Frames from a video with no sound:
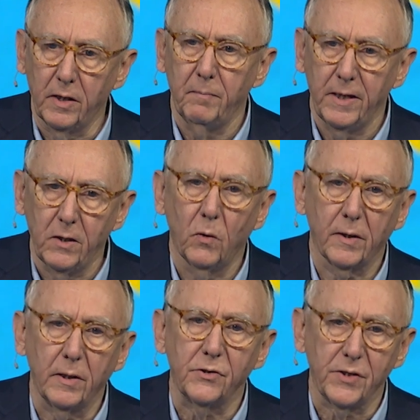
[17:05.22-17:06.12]
in many
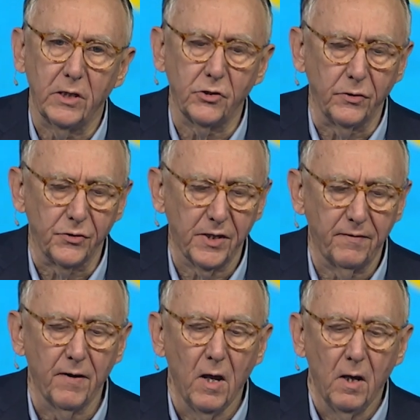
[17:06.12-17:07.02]
organizations.
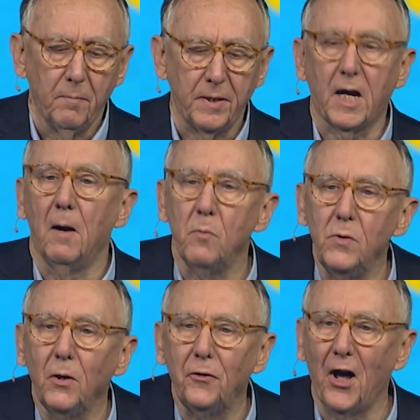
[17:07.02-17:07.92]
They've become
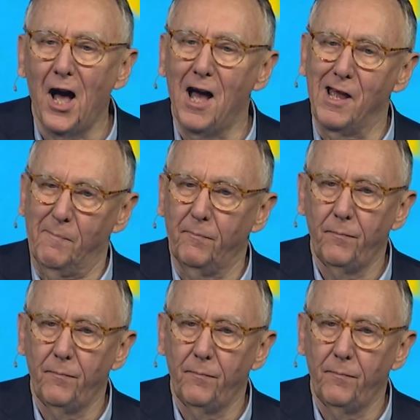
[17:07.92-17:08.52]
real-time.